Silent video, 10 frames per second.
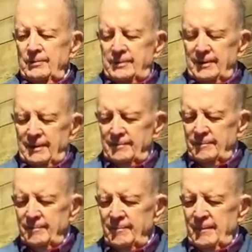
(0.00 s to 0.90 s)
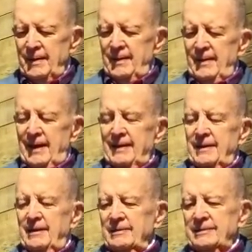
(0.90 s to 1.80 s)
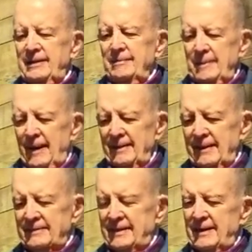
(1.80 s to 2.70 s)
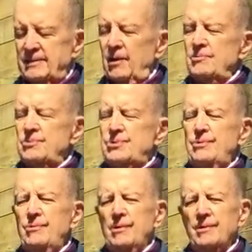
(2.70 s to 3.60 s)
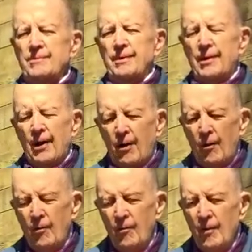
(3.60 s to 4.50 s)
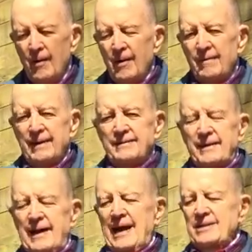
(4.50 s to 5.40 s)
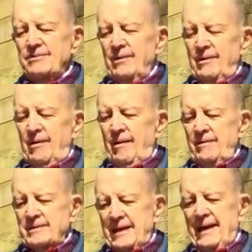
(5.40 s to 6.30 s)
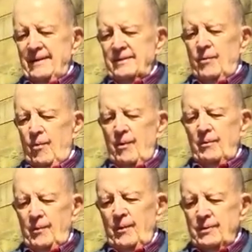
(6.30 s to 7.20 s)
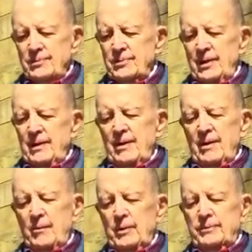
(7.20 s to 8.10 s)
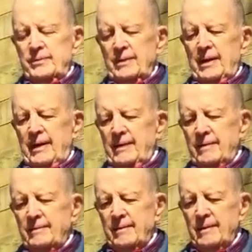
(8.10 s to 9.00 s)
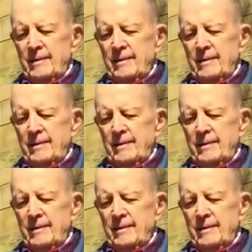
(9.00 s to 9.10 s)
the lieutenant and cussed him out. He said, don't you know that the National Guard is out at the waterworks with a